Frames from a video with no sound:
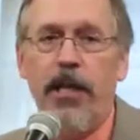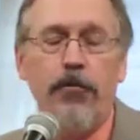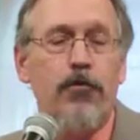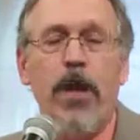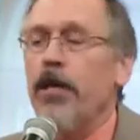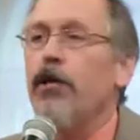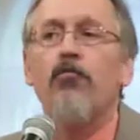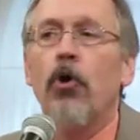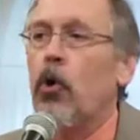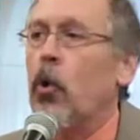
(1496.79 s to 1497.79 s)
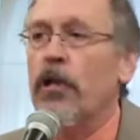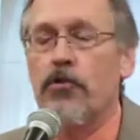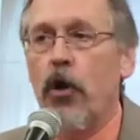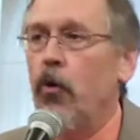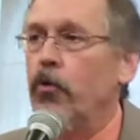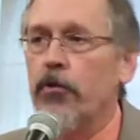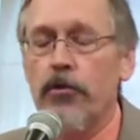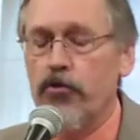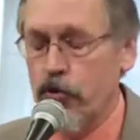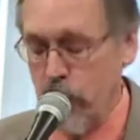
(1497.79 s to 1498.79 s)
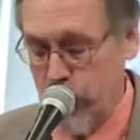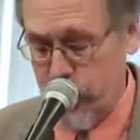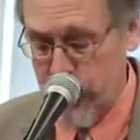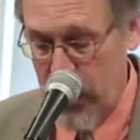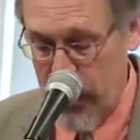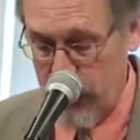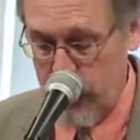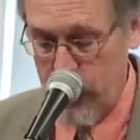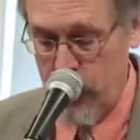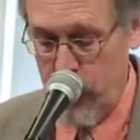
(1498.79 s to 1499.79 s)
and through any role as owner and steward or child,